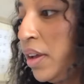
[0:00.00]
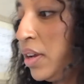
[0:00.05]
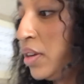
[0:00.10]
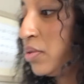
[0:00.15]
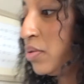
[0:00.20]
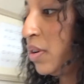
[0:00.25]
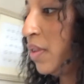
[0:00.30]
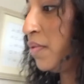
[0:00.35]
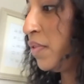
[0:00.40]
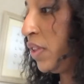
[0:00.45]

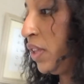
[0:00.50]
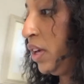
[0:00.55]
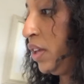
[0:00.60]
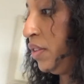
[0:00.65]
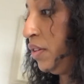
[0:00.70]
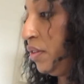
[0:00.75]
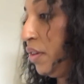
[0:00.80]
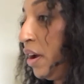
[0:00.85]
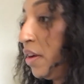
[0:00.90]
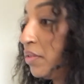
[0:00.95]
Here's what I'm feeling on
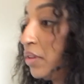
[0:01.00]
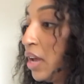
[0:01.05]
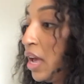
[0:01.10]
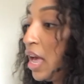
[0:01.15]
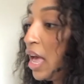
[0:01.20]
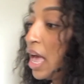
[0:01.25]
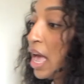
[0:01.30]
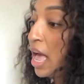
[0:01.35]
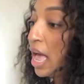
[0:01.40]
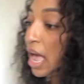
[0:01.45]
the ground.
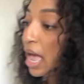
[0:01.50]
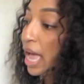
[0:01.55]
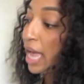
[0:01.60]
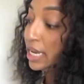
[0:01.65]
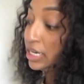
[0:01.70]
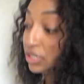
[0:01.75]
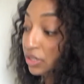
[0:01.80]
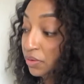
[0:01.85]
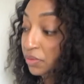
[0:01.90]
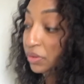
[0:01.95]
I
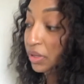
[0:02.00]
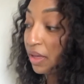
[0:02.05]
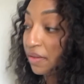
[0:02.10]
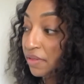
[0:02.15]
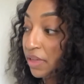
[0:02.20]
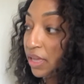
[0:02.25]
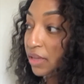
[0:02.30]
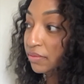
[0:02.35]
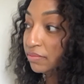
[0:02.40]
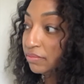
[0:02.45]
don't love
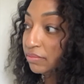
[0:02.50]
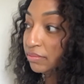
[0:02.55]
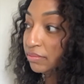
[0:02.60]
it,